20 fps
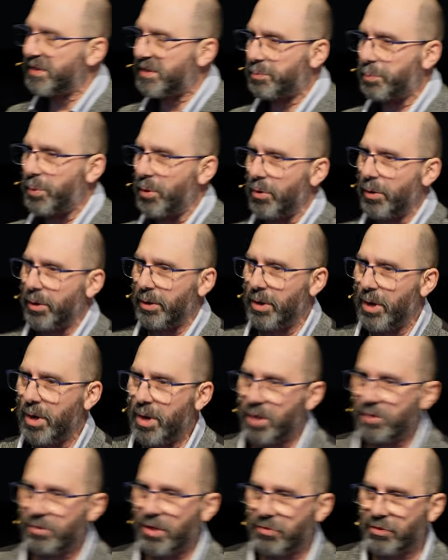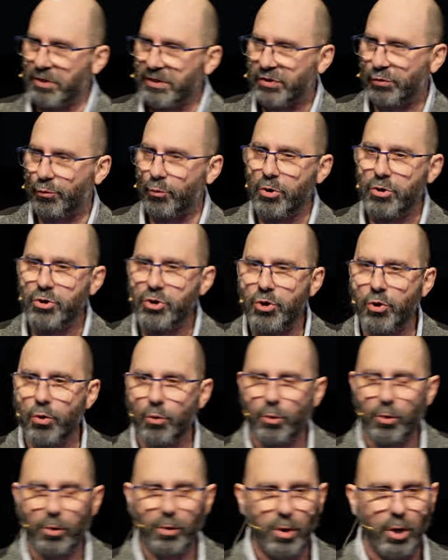Spirit that this
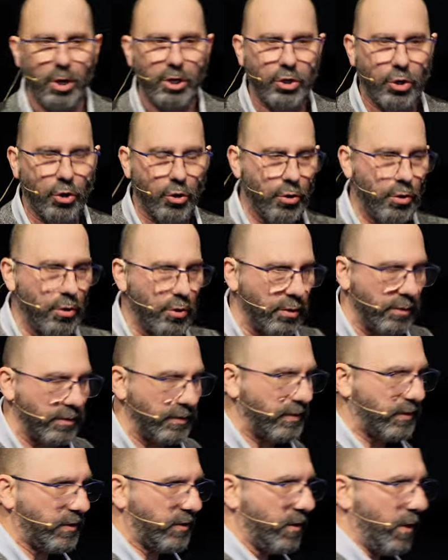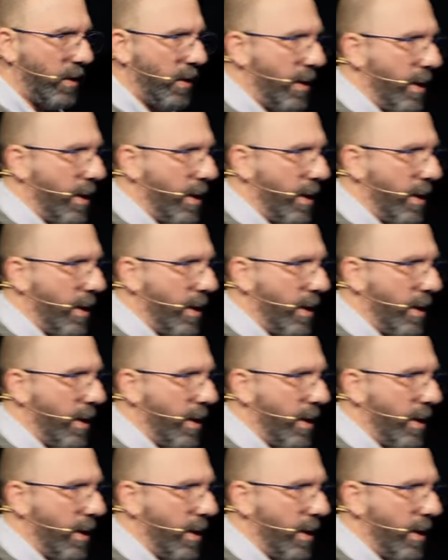renewal occurs.